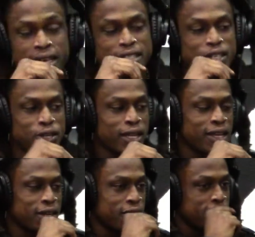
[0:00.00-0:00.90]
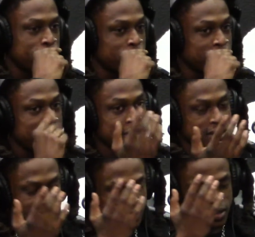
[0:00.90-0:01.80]
So like Religion
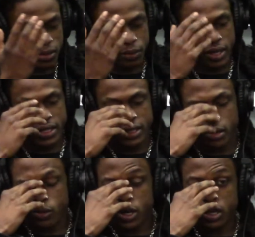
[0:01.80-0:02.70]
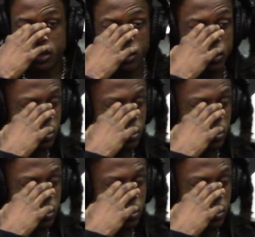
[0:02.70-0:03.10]
is a project I'm working on.